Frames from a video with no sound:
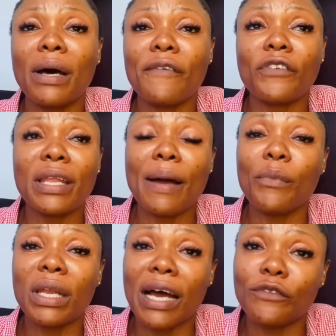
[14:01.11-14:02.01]
father and
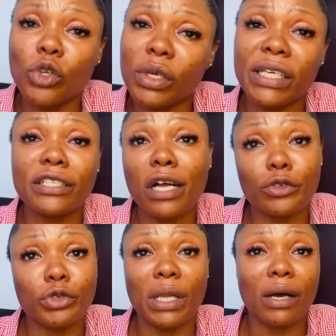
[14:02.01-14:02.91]
mother have done, the child
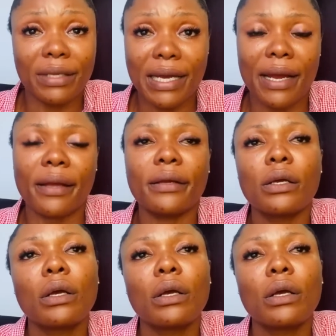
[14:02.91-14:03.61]
should now die.